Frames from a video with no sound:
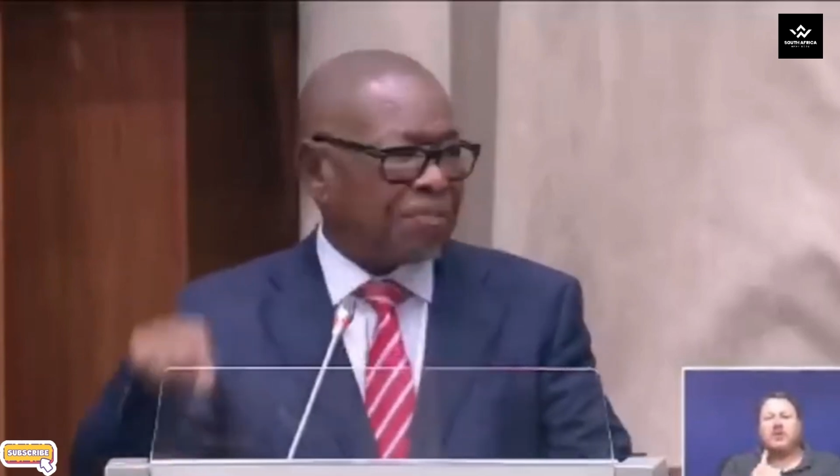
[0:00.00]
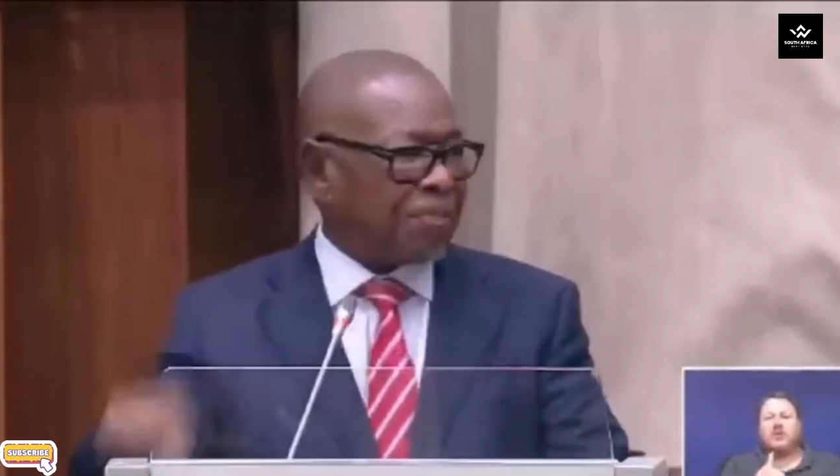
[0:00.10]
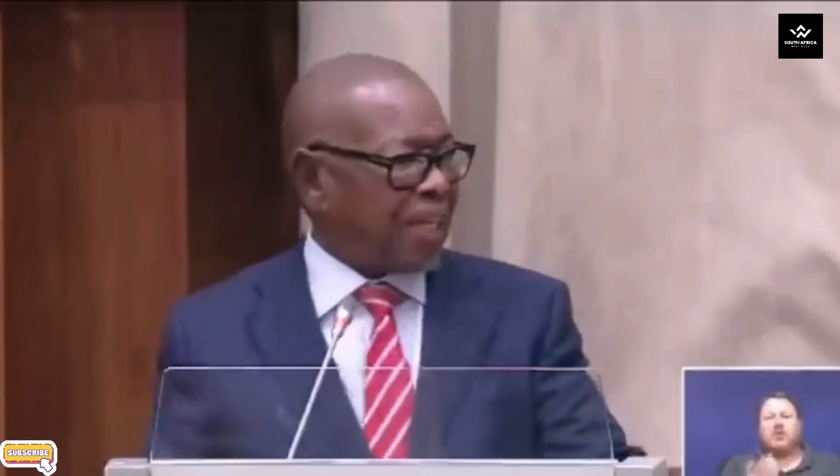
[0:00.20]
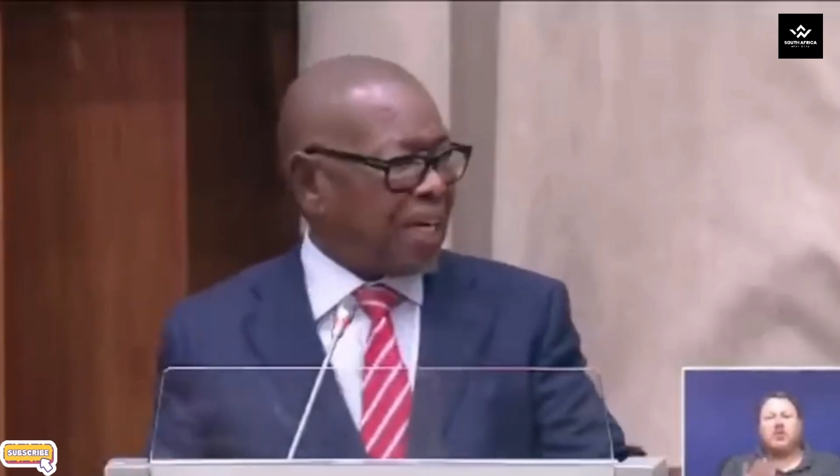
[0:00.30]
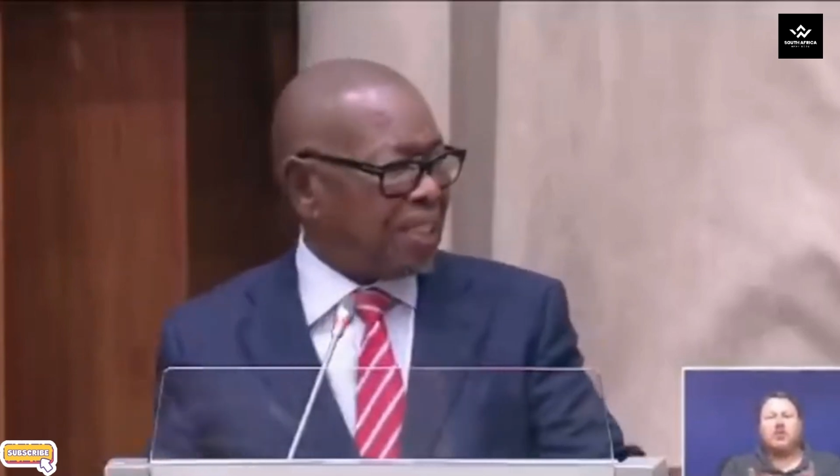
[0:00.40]

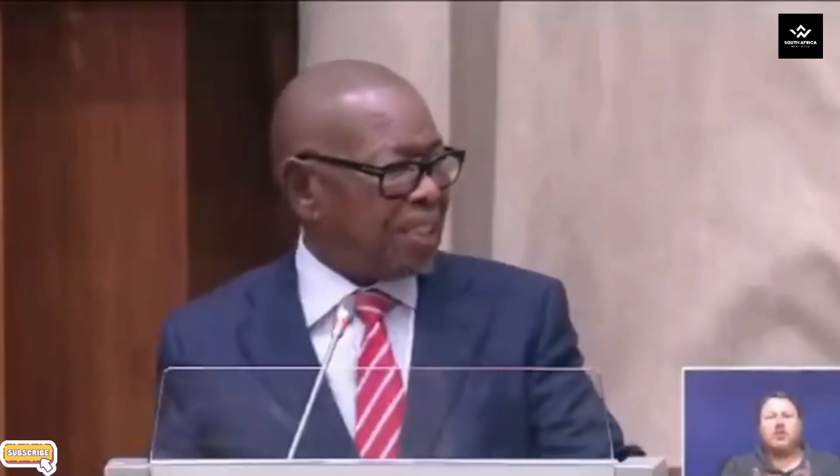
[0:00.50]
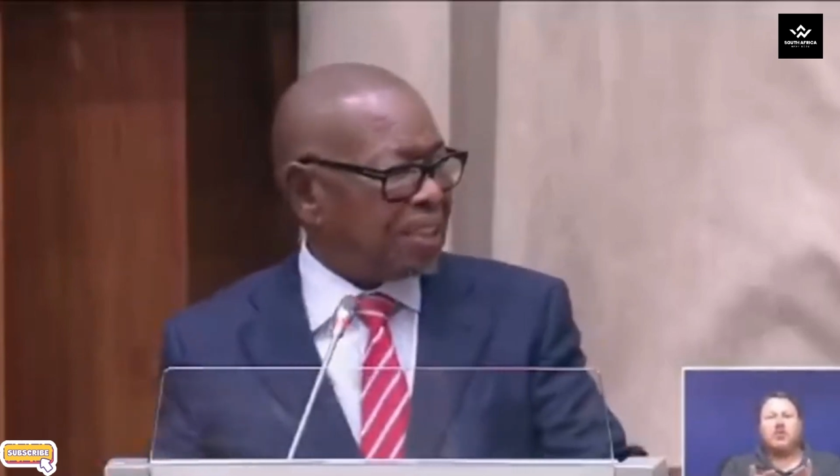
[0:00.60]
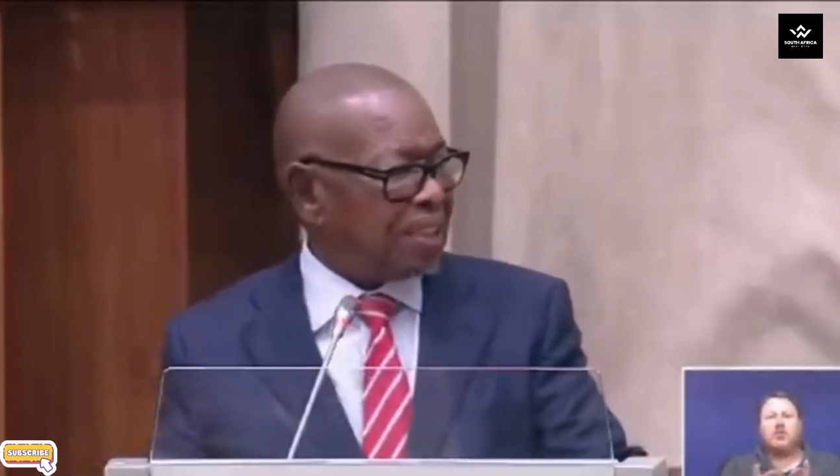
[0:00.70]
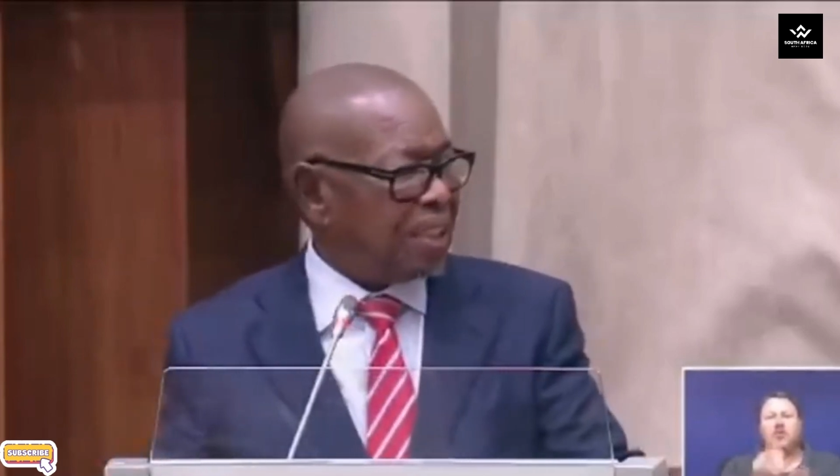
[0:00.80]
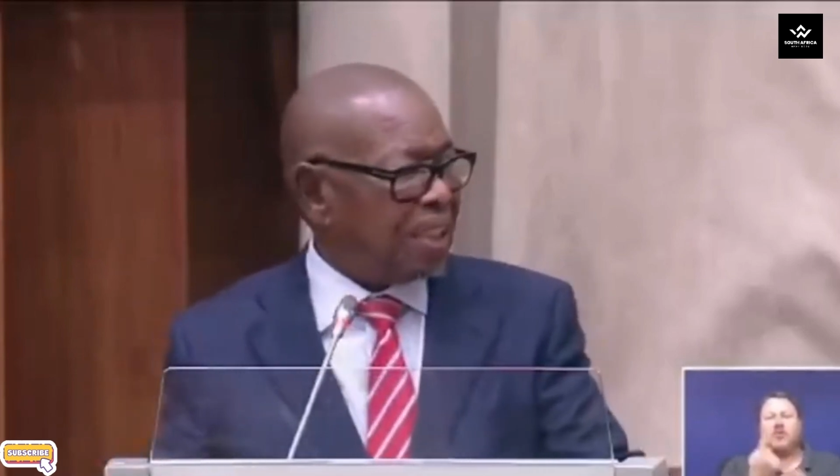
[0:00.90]

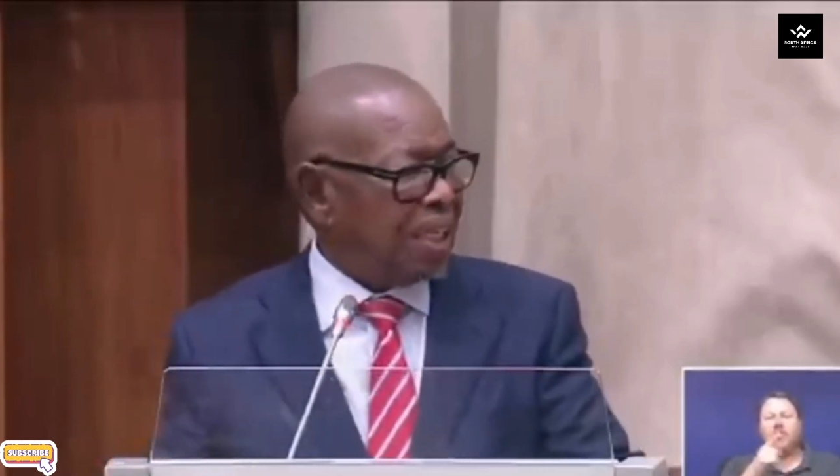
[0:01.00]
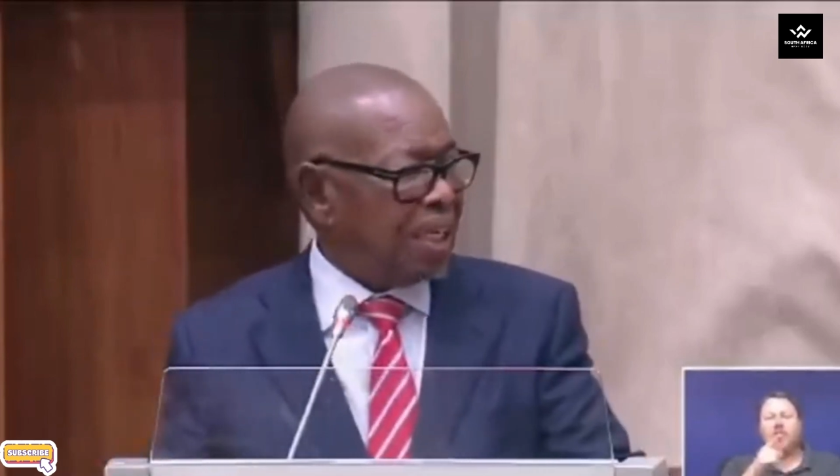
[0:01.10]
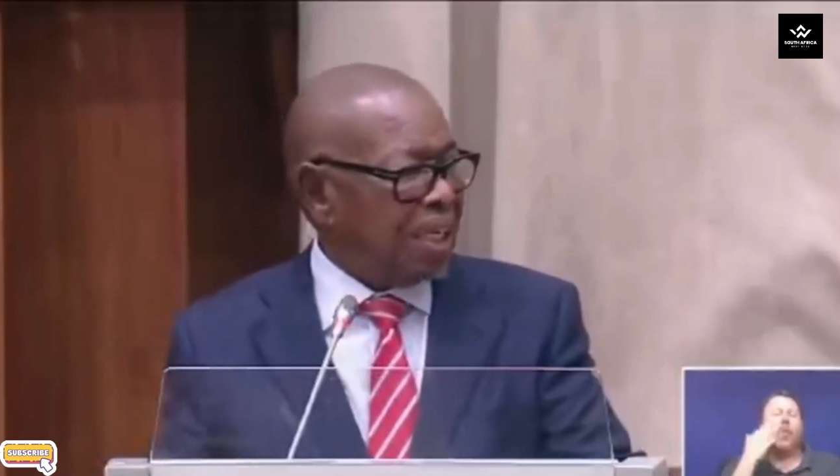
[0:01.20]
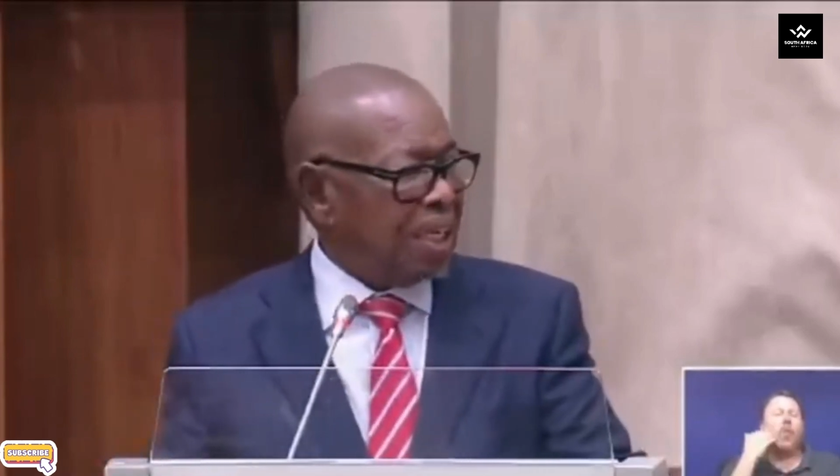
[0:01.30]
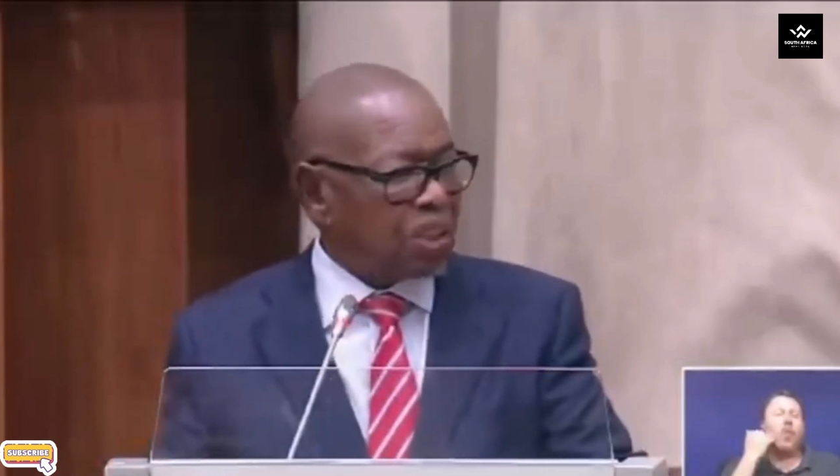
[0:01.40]
Afrikaners.
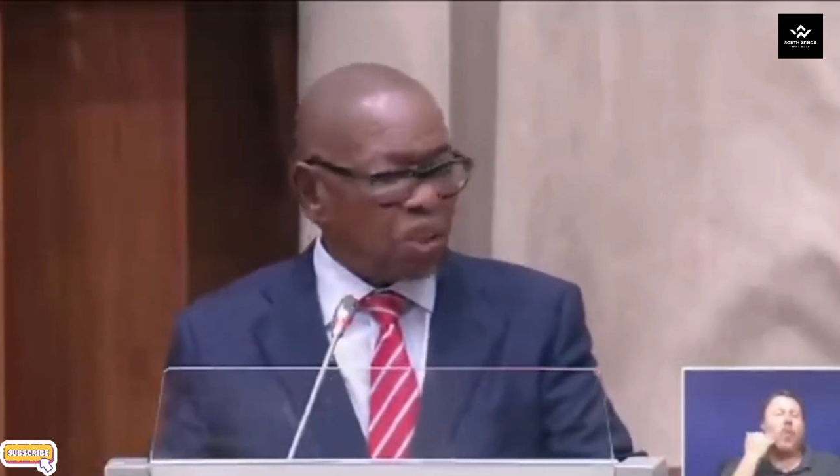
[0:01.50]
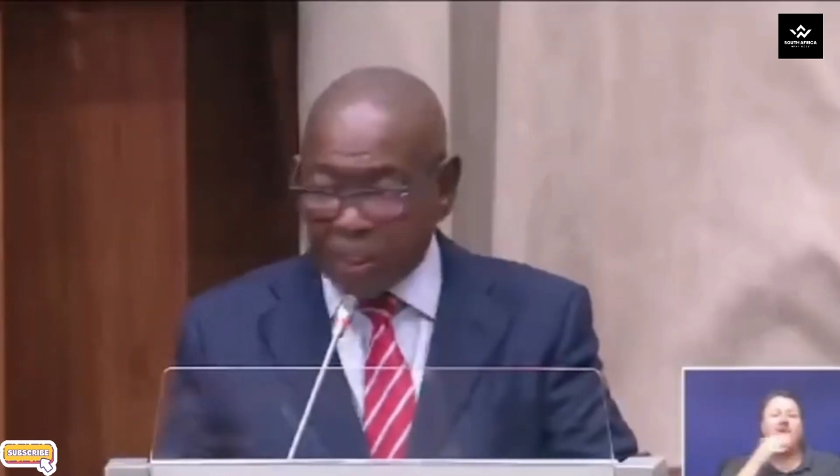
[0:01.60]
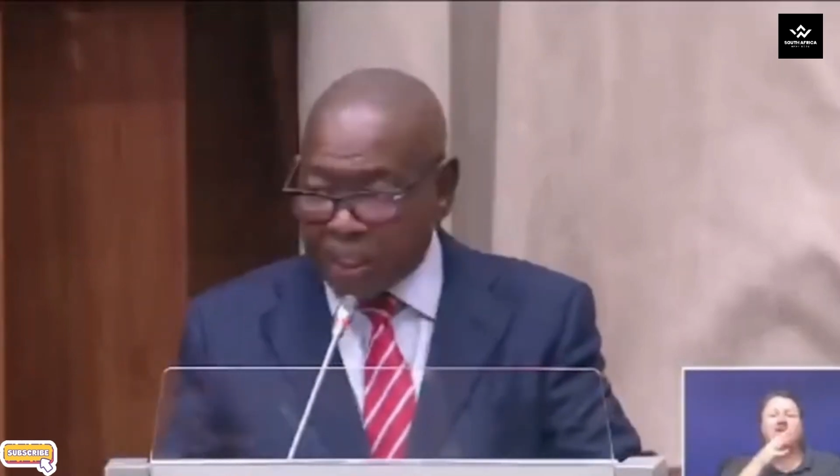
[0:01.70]
So